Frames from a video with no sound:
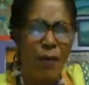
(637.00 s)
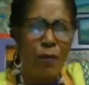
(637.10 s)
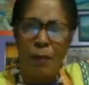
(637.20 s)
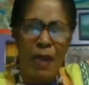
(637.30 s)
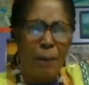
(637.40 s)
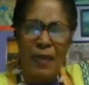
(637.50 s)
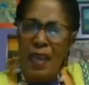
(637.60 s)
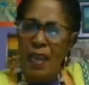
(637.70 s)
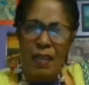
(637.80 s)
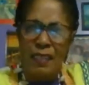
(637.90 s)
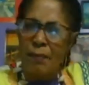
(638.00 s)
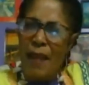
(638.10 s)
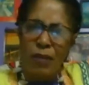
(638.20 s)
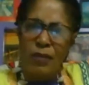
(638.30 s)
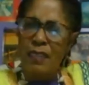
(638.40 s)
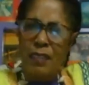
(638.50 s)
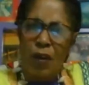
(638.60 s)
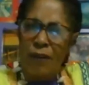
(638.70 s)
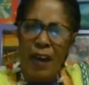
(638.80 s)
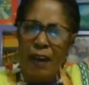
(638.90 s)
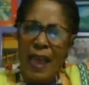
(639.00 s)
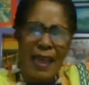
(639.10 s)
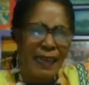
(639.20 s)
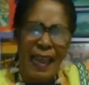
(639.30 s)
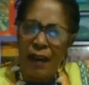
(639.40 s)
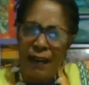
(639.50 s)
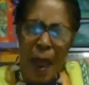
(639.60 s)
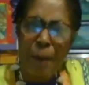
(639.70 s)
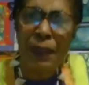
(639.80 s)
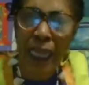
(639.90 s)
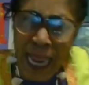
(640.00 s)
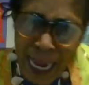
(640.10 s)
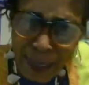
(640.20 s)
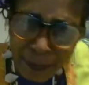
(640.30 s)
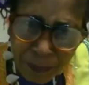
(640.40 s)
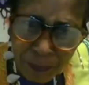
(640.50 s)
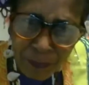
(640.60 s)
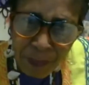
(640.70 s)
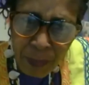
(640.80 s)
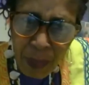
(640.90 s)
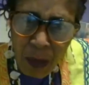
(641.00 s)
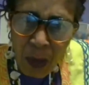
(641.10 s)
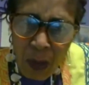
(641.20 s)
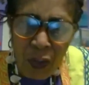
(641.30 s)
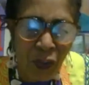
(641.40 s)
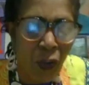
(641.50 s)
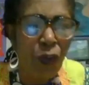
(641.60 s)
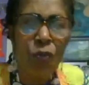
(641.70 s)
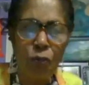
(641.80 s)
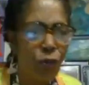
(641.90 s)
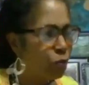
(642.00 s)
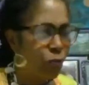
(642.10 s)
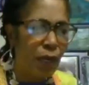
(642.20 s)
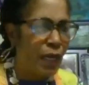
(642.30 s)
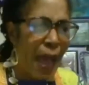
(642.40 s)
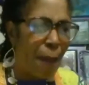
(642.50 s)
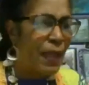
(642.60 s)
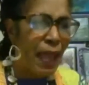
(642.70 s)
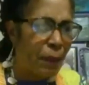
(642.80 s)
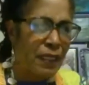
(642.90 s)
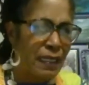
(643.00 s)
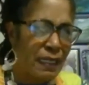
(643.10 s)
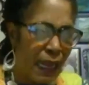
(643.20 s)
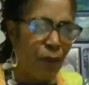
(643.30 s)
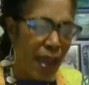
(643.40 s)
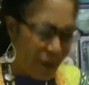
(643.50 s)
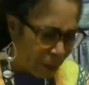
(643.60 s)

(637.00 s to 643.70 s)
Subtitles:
women up in the hills and mountains of North Carolina. They are not playing. So you would not be able to say, we have a